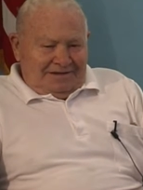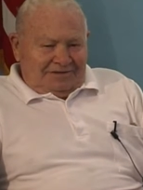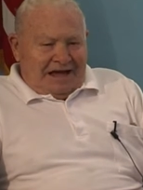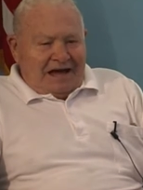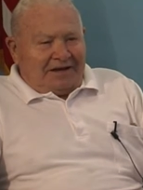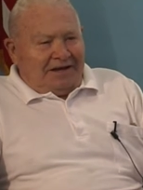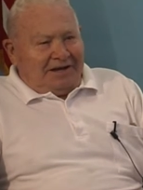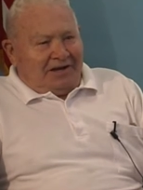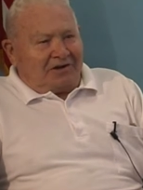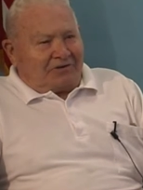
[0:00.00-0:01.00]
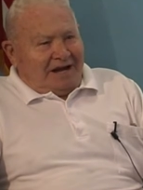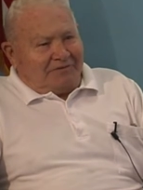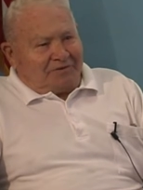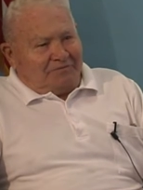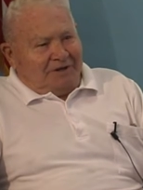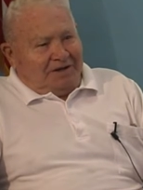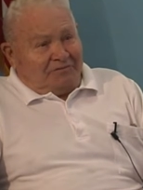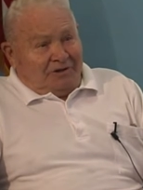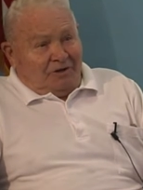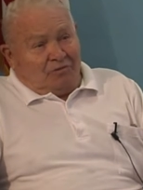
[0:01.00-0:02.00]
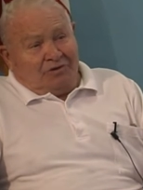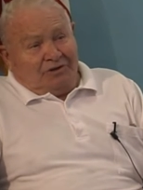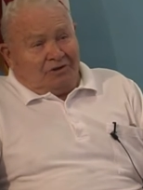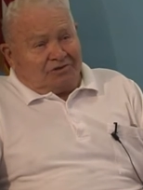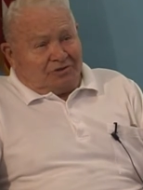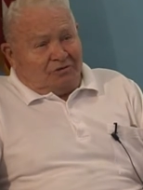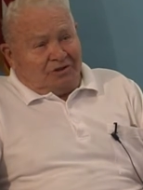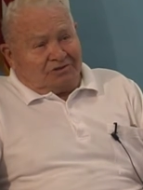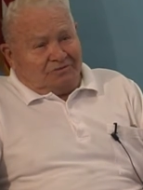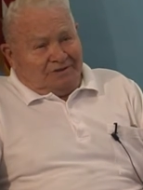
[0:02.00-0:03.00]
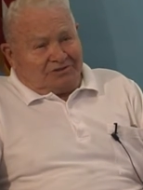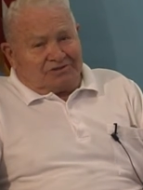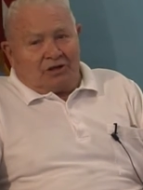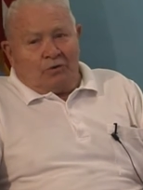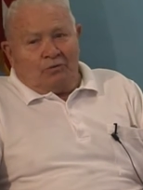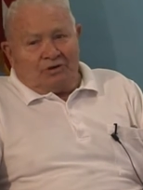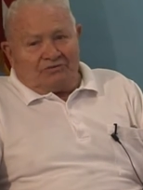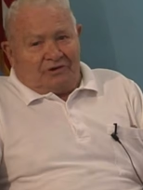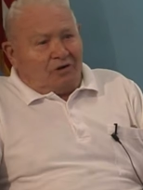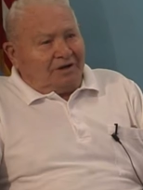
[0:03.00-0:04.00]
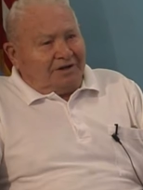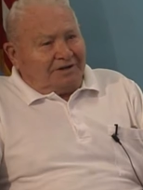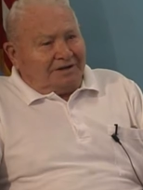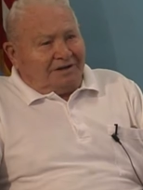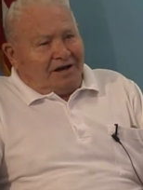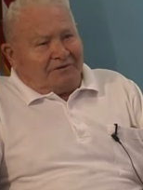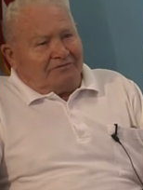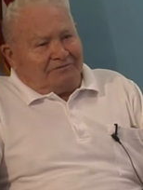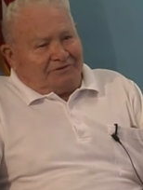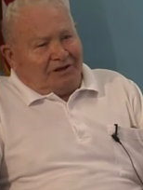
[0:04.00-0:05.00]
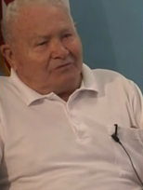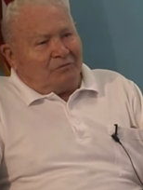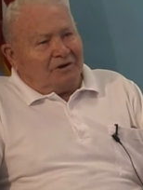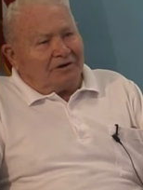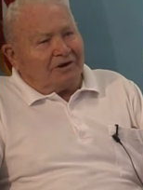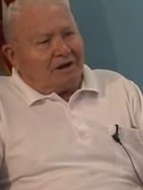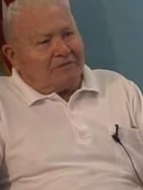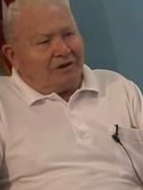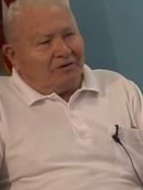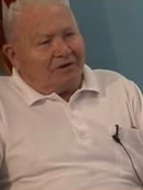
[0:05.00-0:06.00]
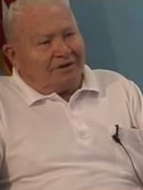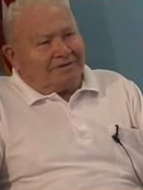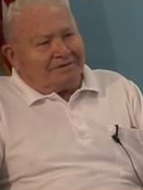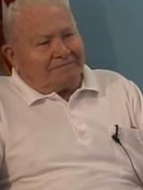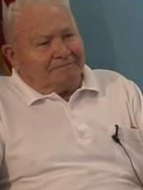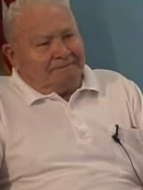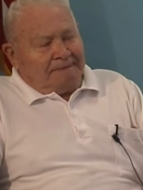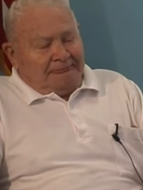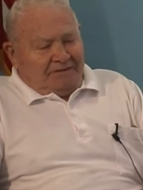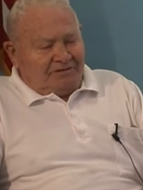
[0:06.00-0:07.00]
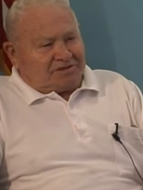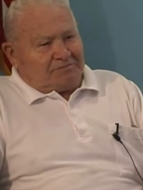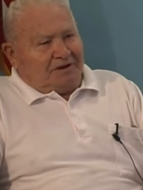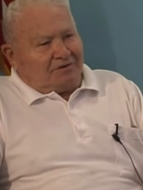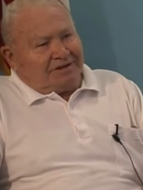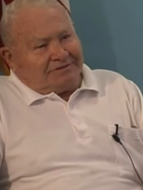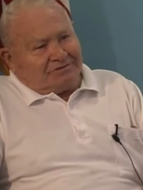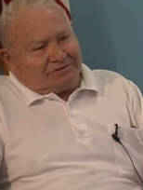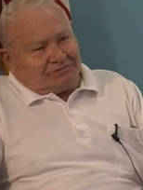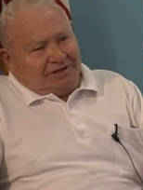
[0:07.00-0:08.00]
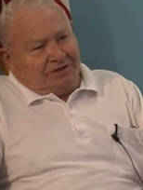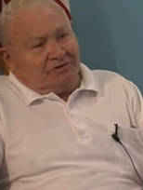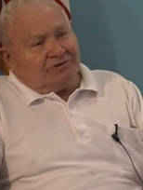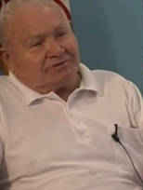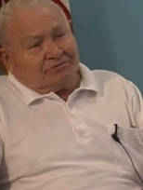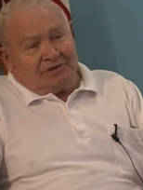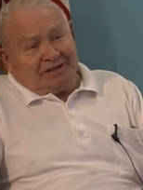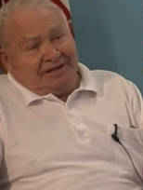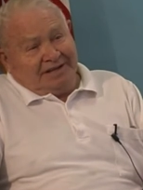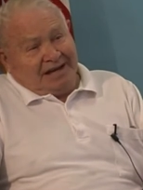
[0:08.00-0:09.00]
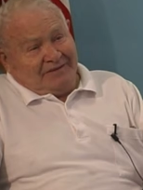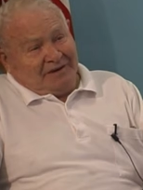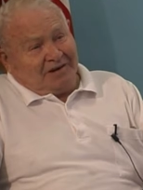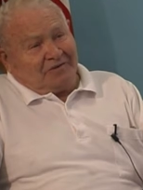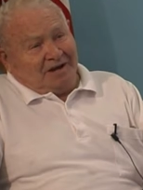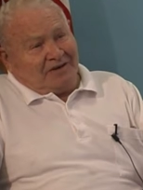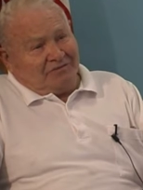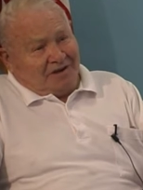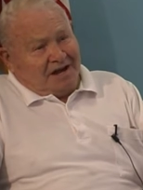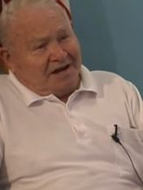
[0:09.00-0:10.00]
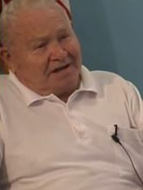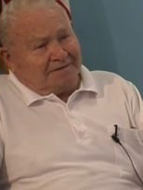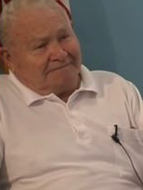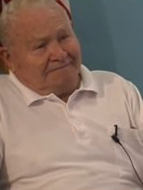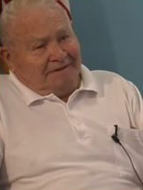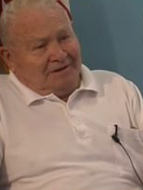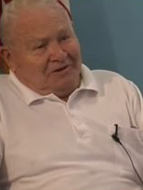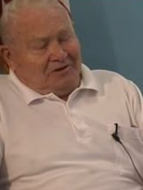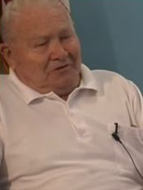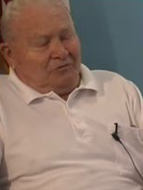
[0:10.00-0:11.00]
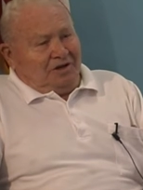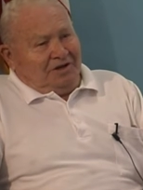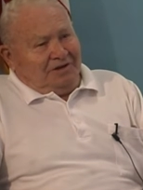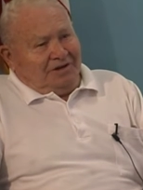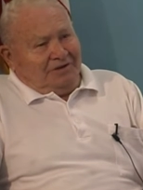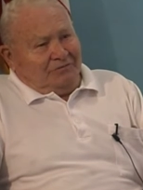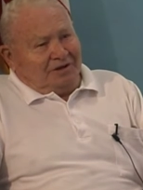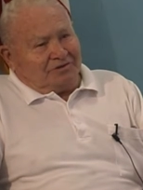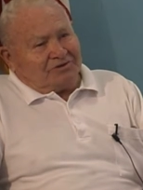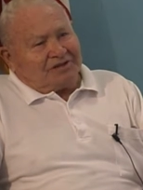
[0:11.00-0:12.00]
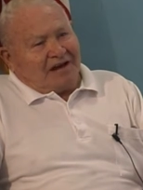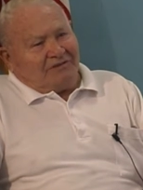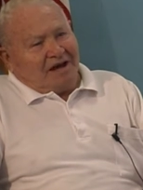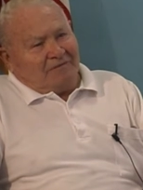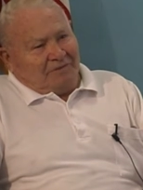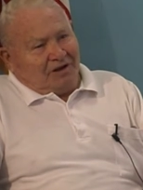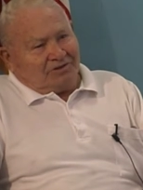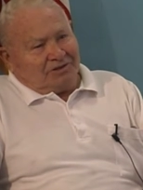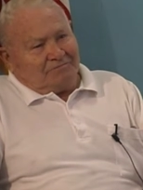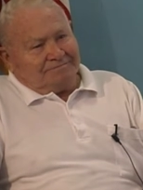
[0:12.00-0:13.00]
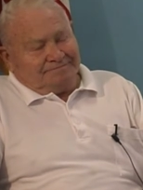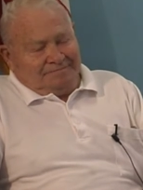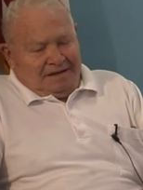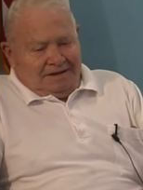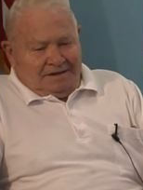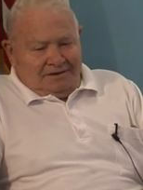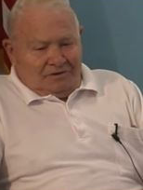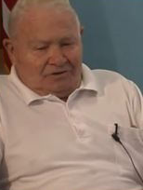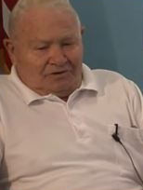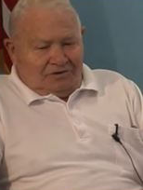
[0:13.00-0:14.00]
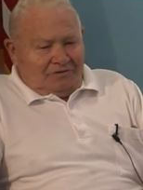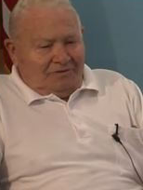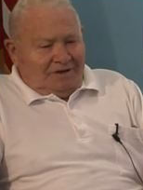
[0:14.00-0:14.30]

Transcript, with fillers: lacking aircraft being available, and also the, the snow was falling and a lot of tough winter coming on, and the, visibility was reduced and we didn't have aircraft flying. And we went to Stavelot, Belgium on